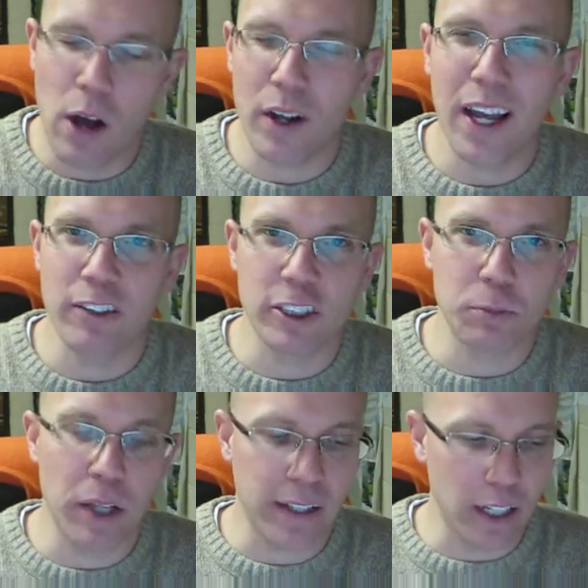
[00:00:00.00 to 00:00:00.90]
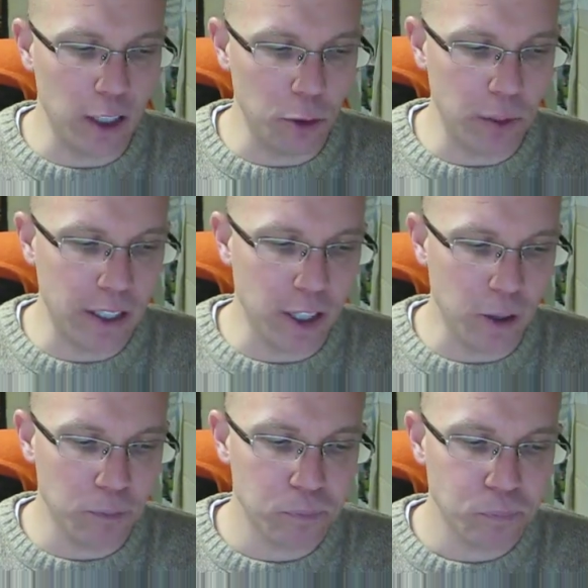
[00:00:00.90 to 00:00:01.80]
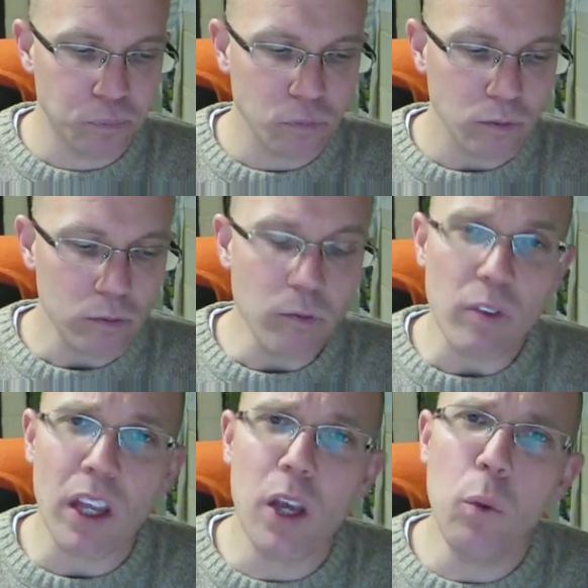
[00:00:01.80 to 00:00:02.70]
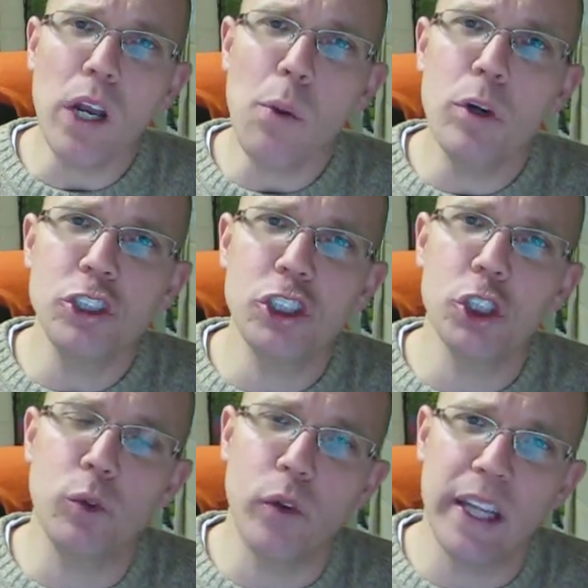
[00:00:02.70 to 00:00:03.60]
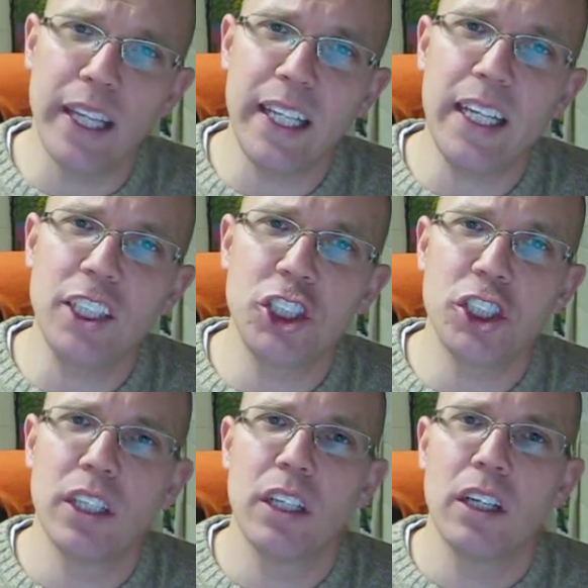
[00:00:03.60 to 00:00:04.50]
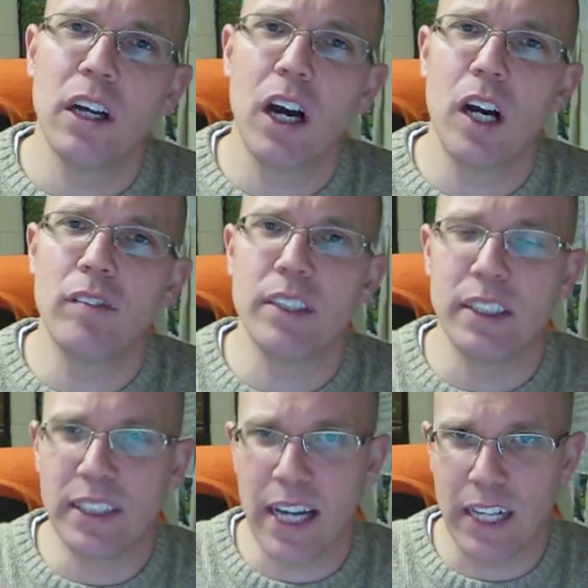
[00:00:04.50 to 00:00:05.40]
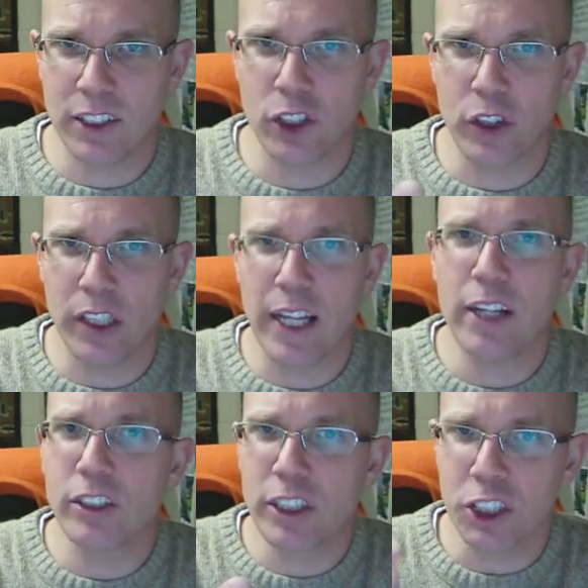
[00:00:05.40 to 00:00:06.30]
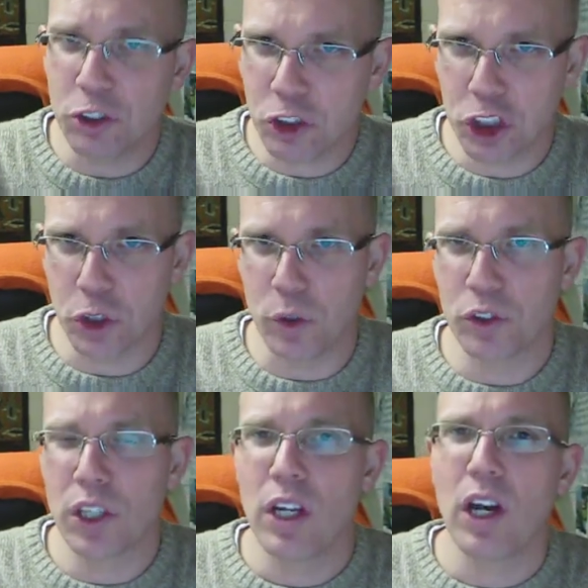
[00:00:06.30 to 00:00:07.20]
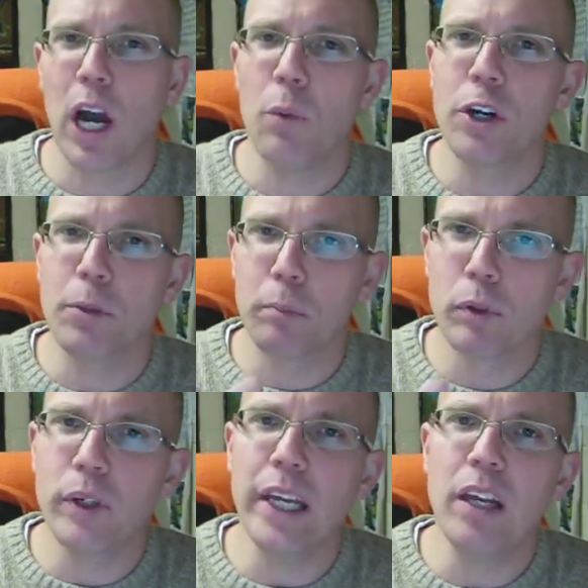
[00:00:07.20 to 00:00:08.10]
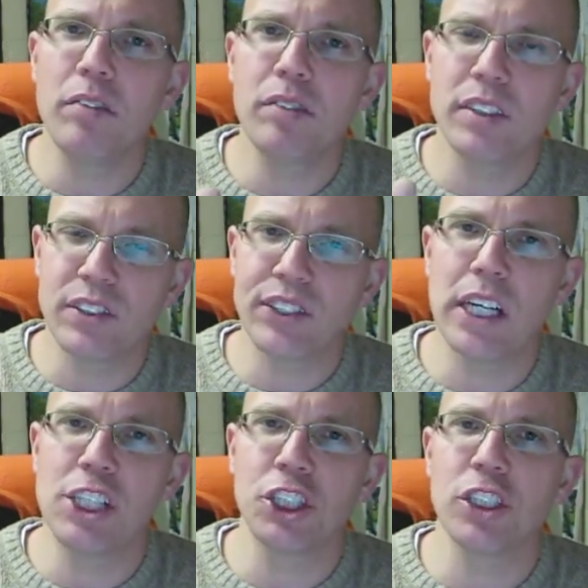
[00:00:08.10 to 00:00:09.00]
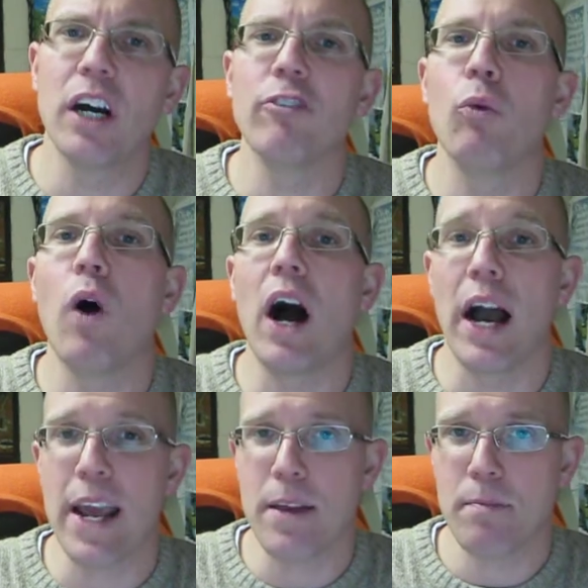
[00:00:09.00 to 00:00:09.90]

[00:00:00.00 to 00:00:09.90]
kind of explain that a little bit here. And what I want you to do with each of the text or the letters that you choose, I want a brief discussion of why.